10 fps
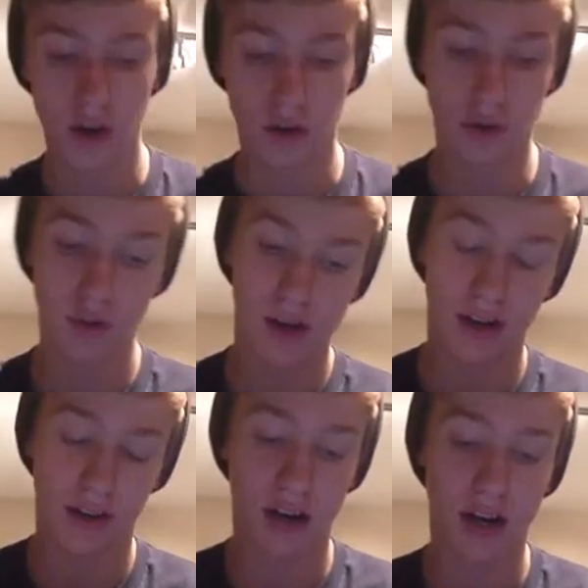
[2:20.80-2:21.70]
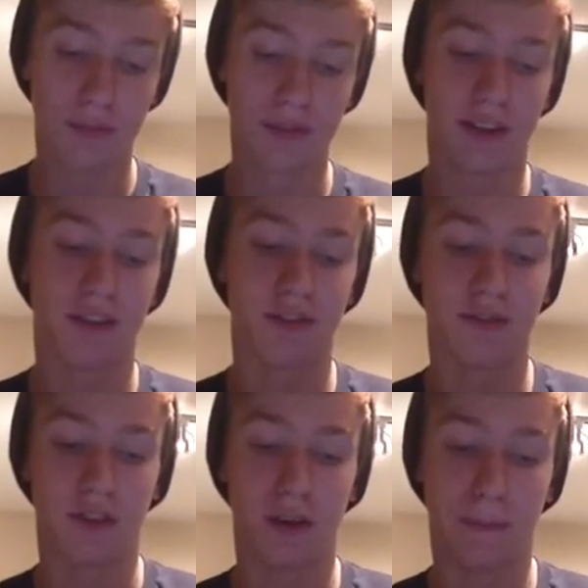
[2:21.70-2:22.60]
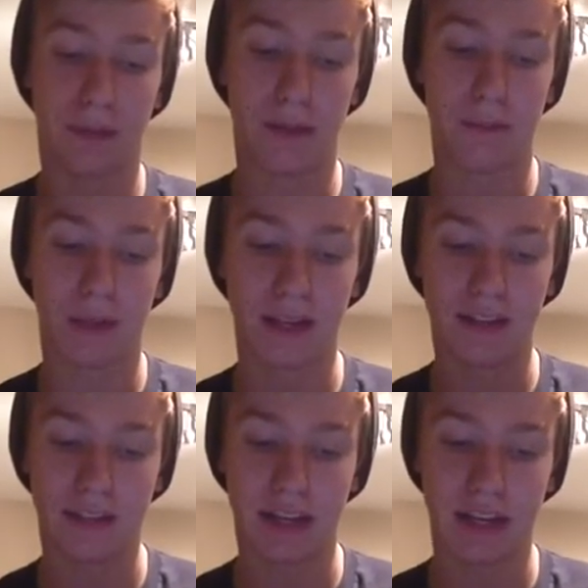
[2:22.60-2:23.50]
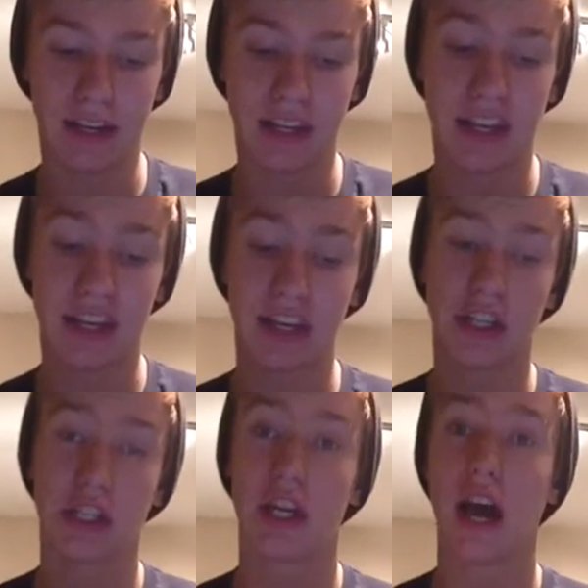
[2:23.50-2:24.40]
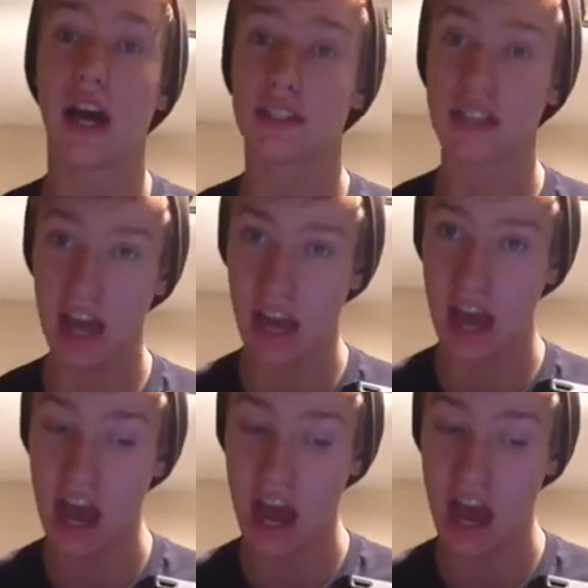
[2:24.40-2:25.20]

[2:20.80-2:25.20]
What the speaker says: Robot cops have been placed in Kinshasa.